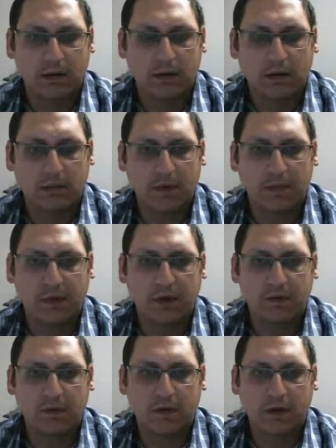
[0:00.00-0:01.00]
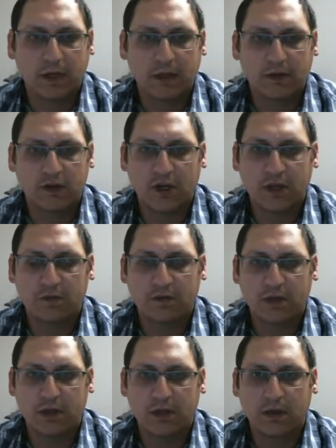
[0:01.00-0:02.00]
Mimikyu is gonna get Shadow
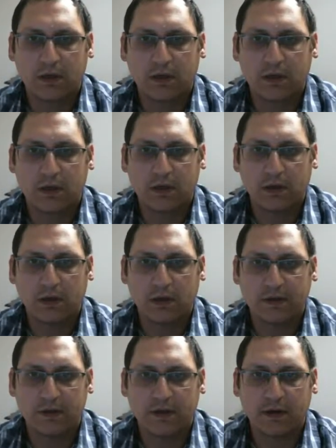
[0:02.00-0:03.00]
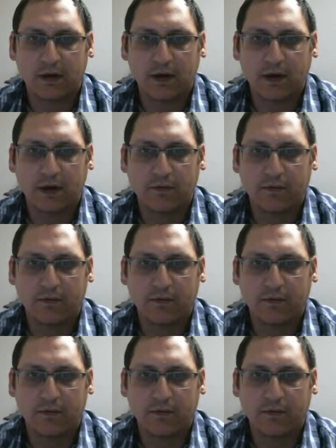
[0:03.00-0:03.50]
Sneak. Is that enough?